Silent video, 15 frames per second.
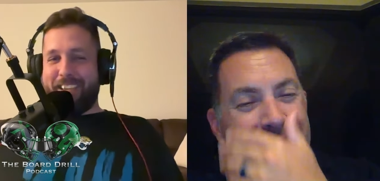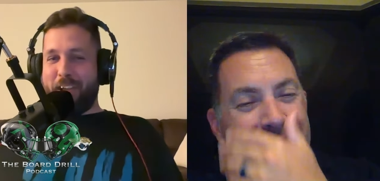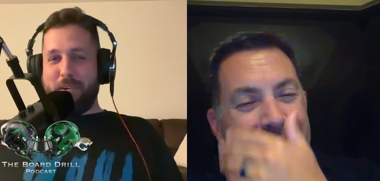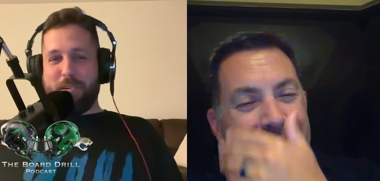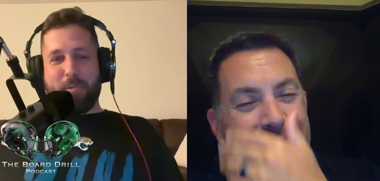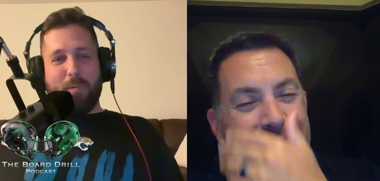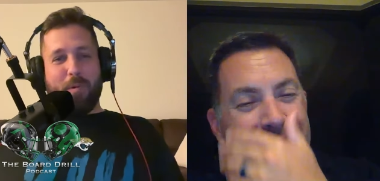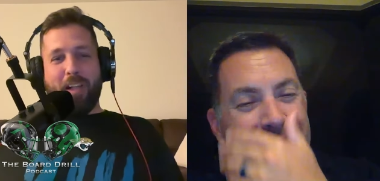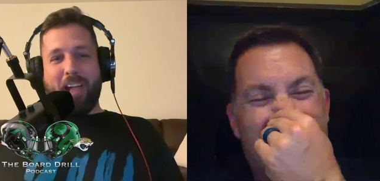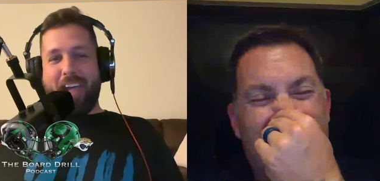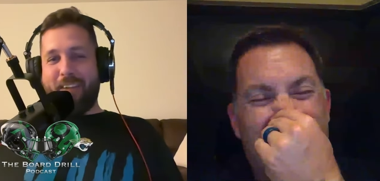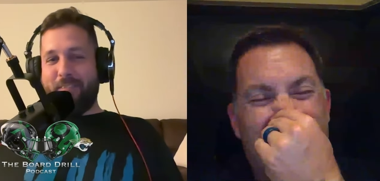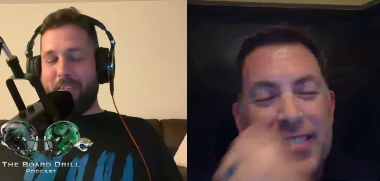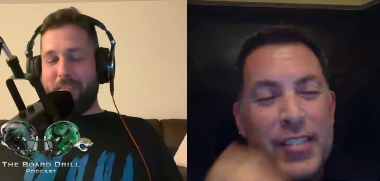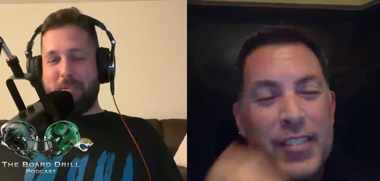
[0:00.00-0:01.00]
Speaker 1: Coach, we'll
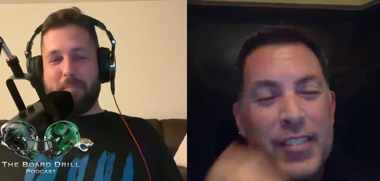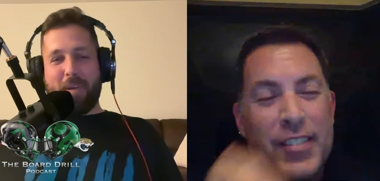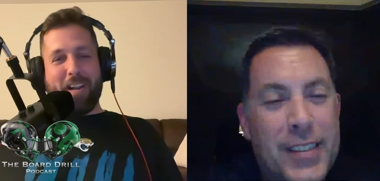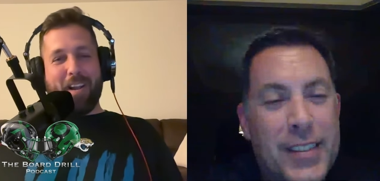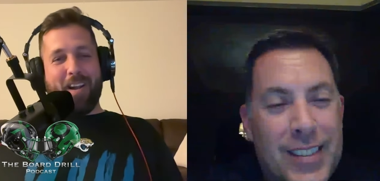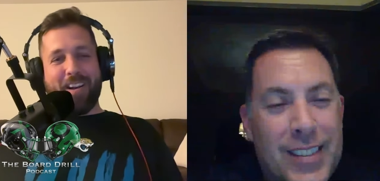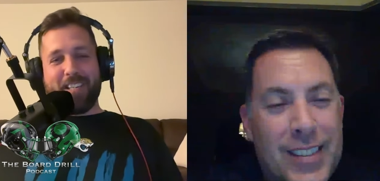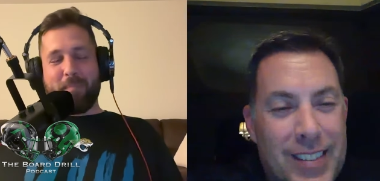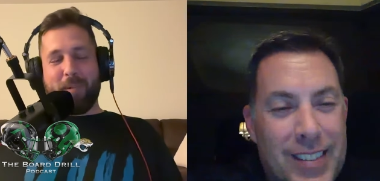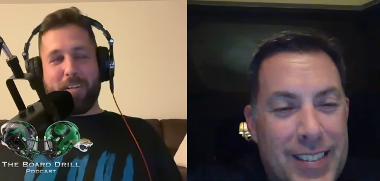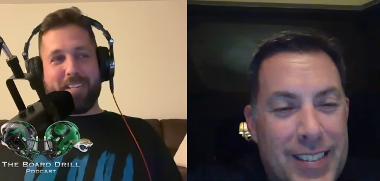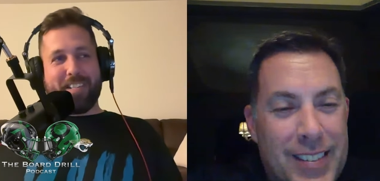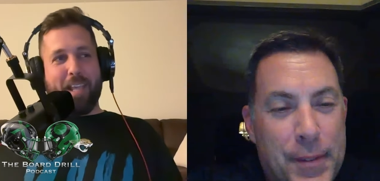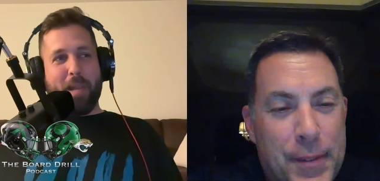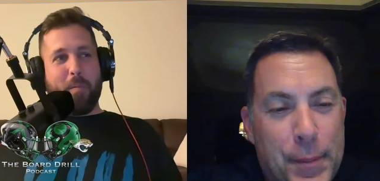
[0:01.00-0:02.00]
have everybody on as much
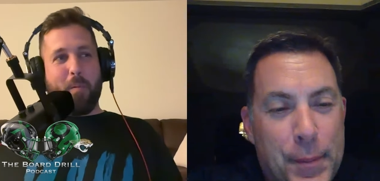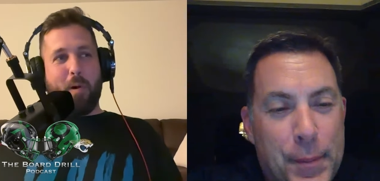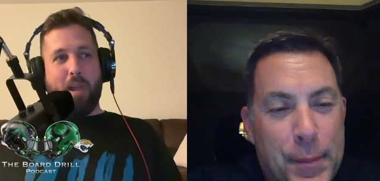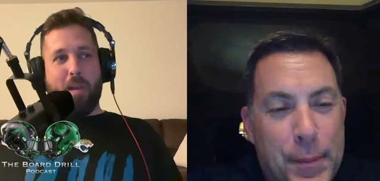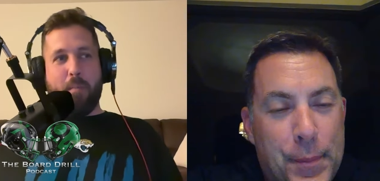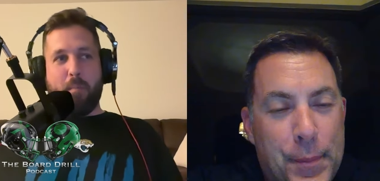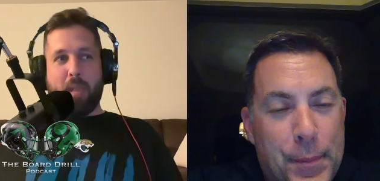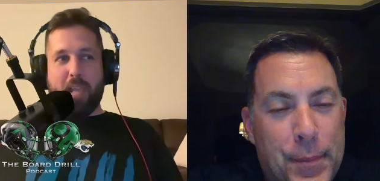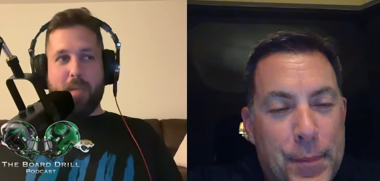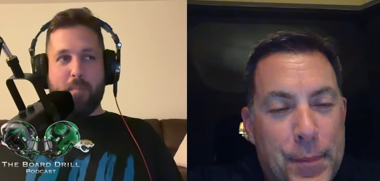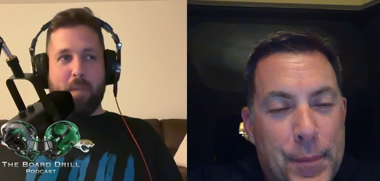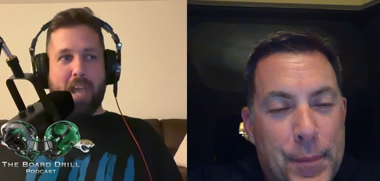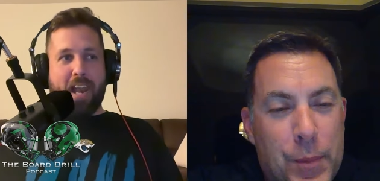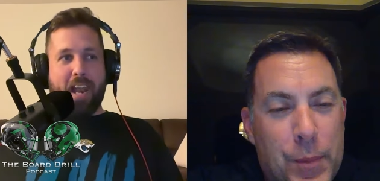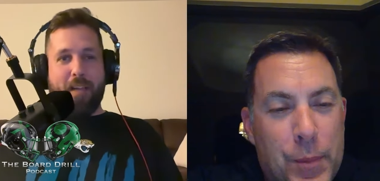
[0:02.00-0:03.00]
as they want. Me and
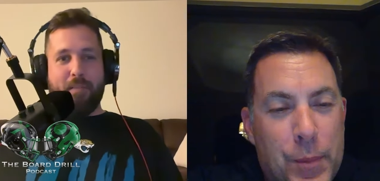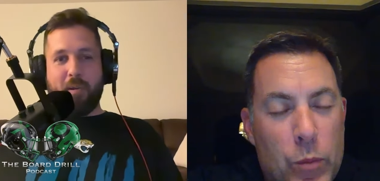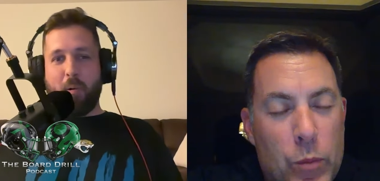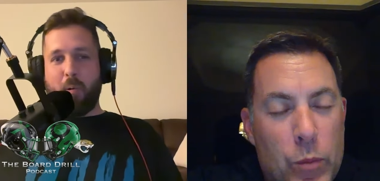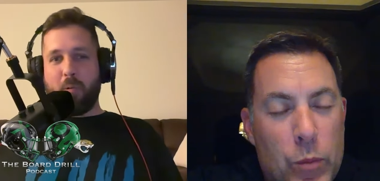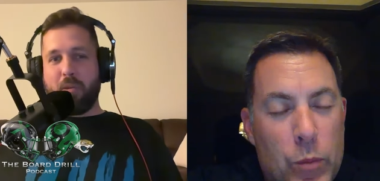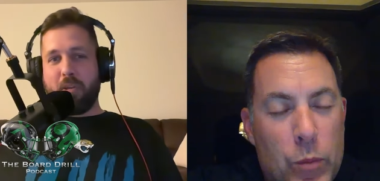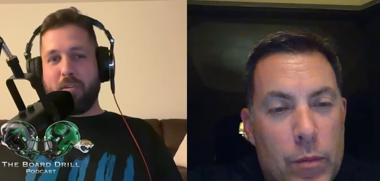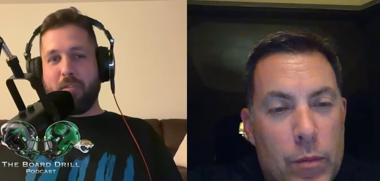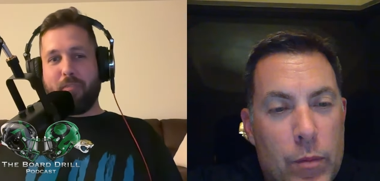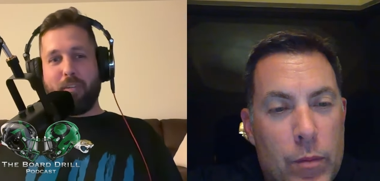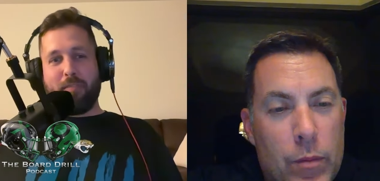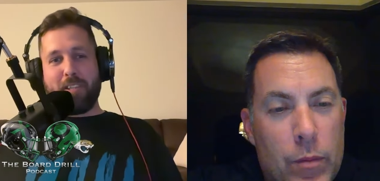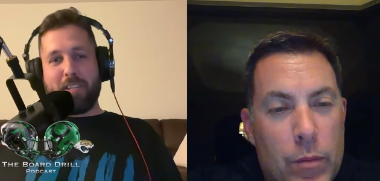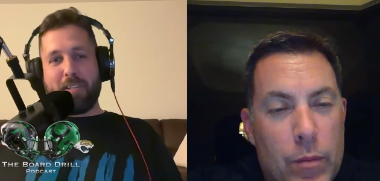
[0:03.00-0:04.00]
Matt have a goal to do
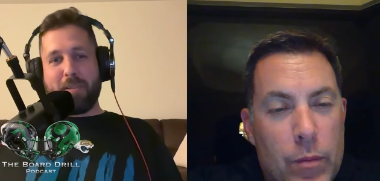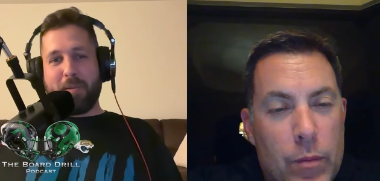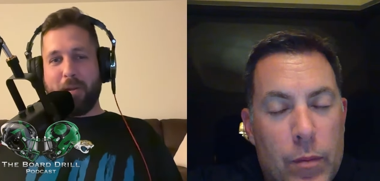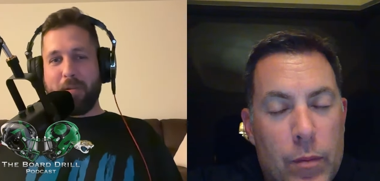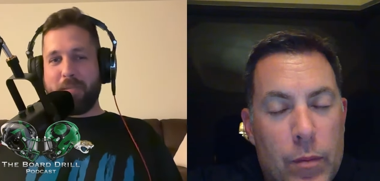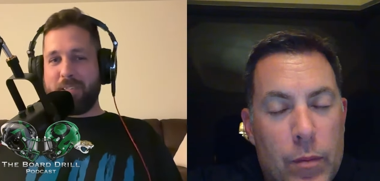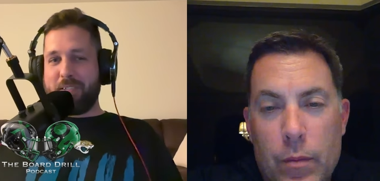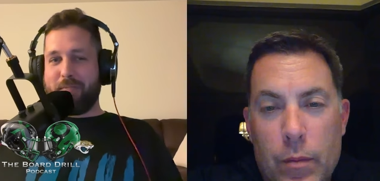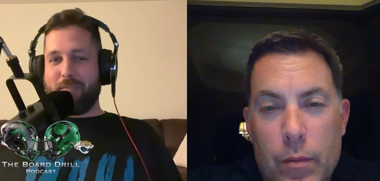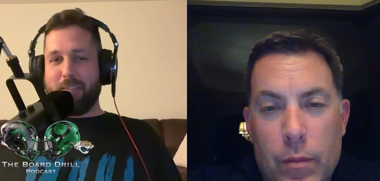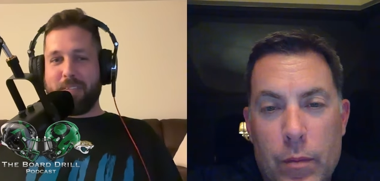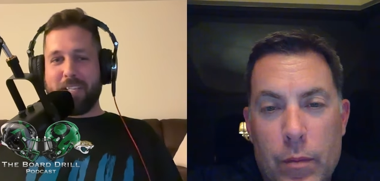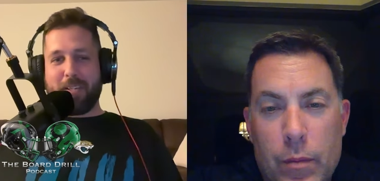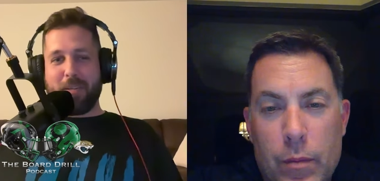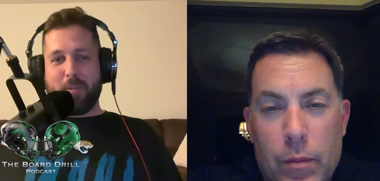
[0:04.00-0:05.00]
52 coaches in
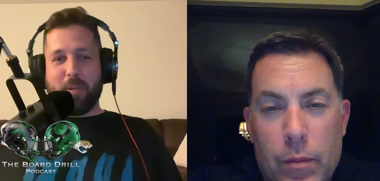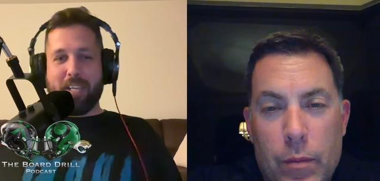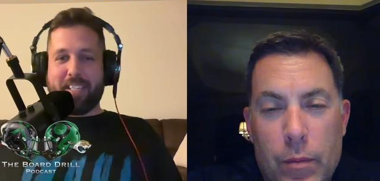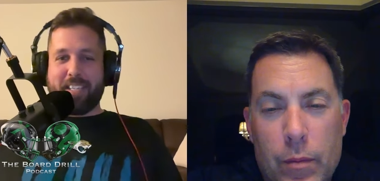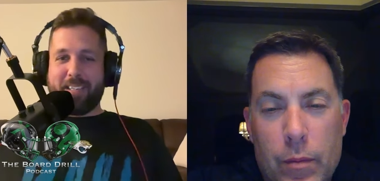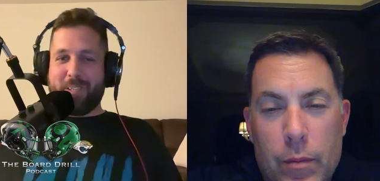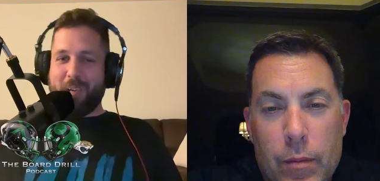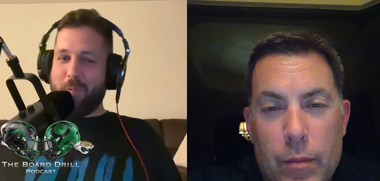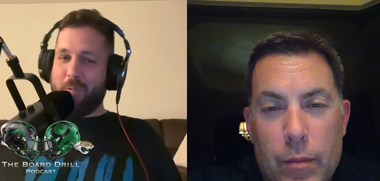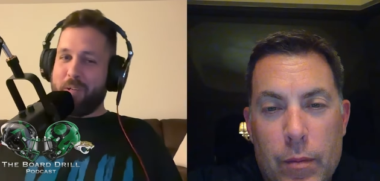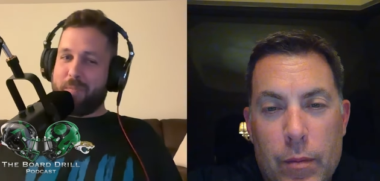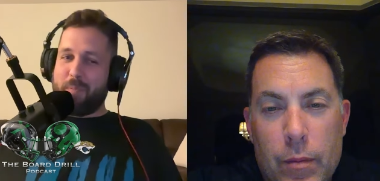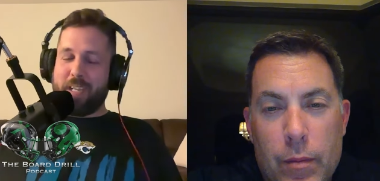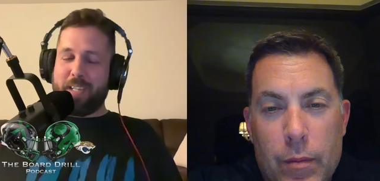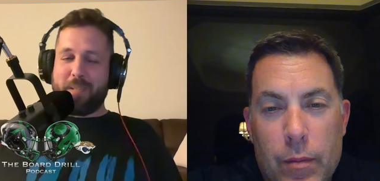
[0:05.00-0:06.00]
52 weeks this year,
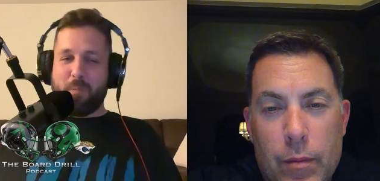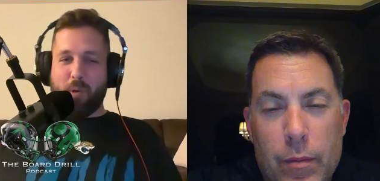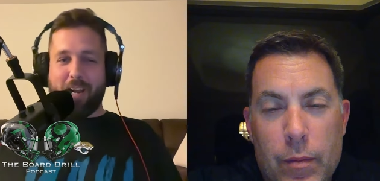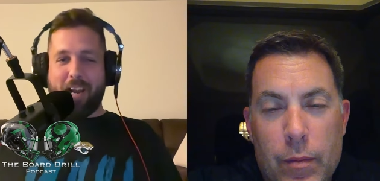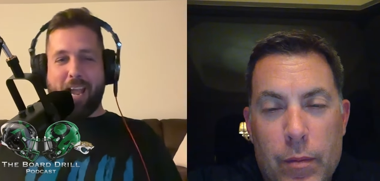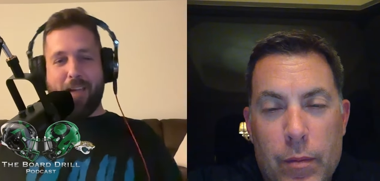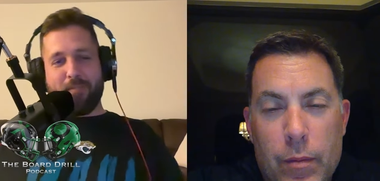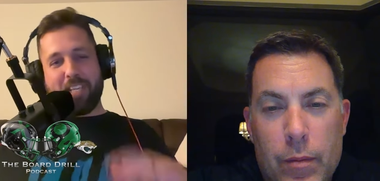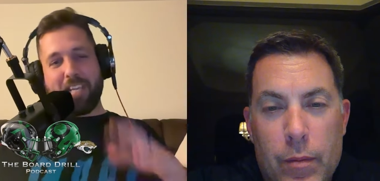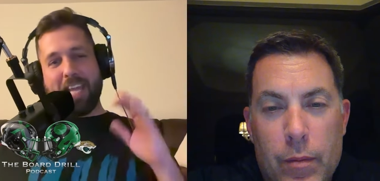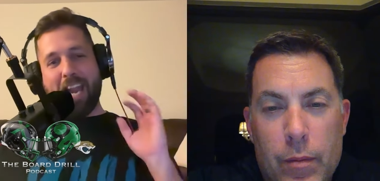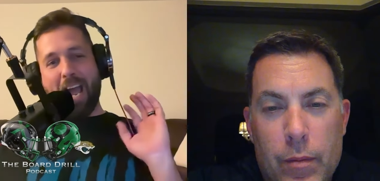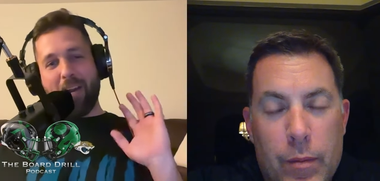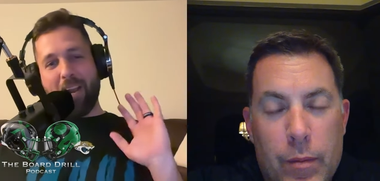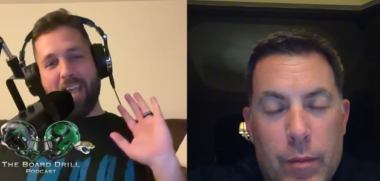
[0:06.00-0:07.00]
which means we're going to have to get
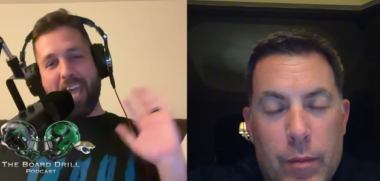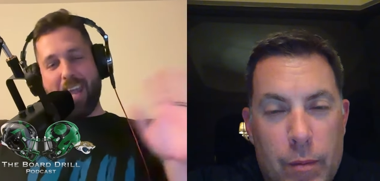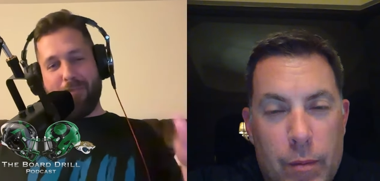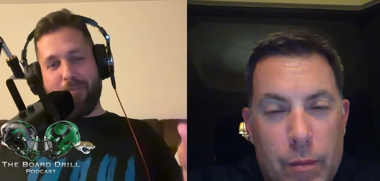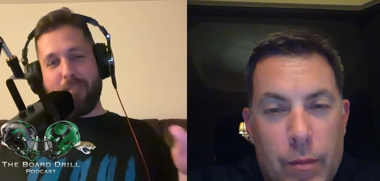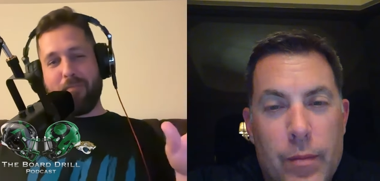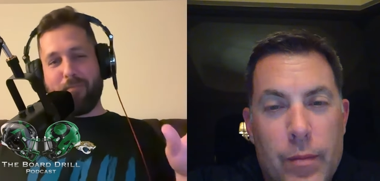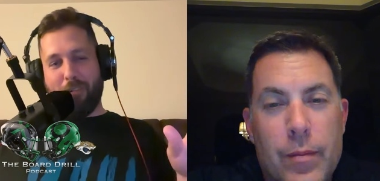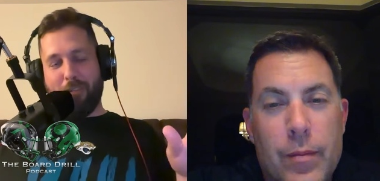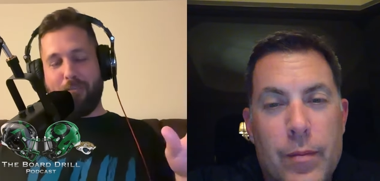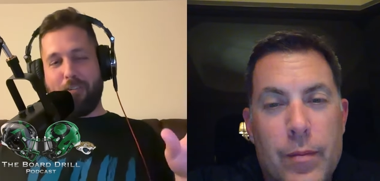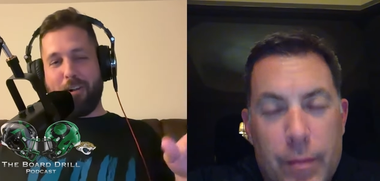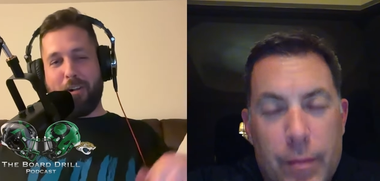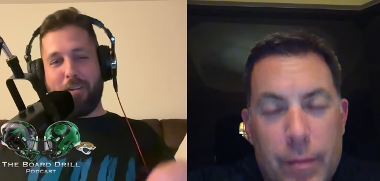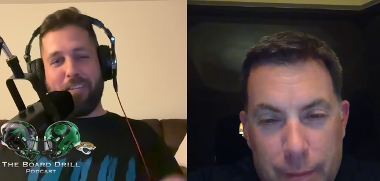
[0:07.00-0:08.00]
out ahead of them for
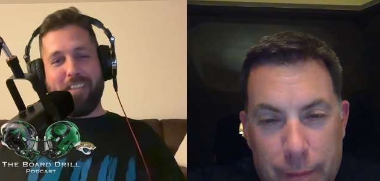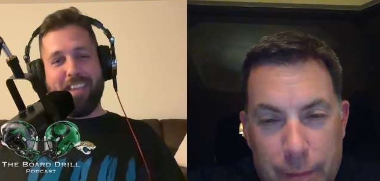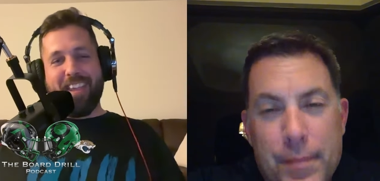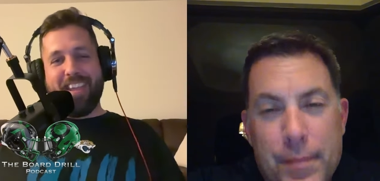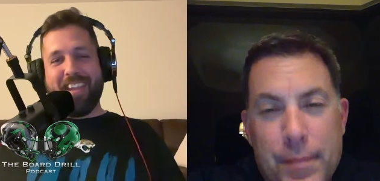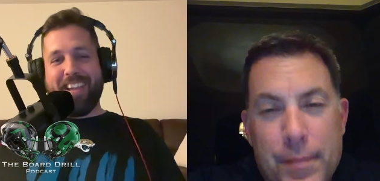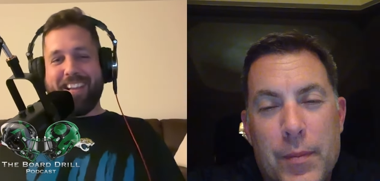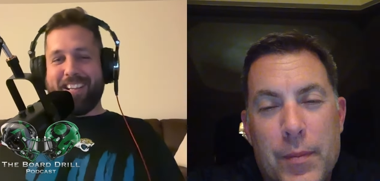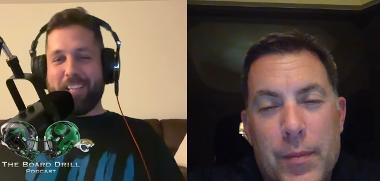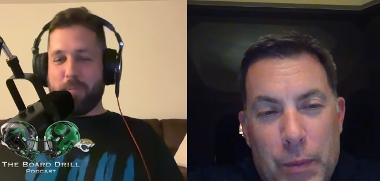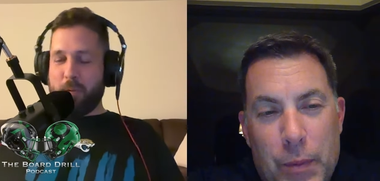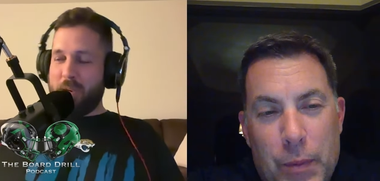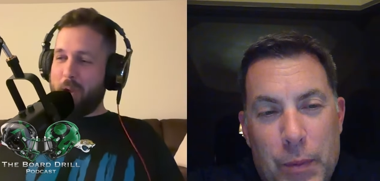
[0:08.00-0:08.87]
fall because we yeah.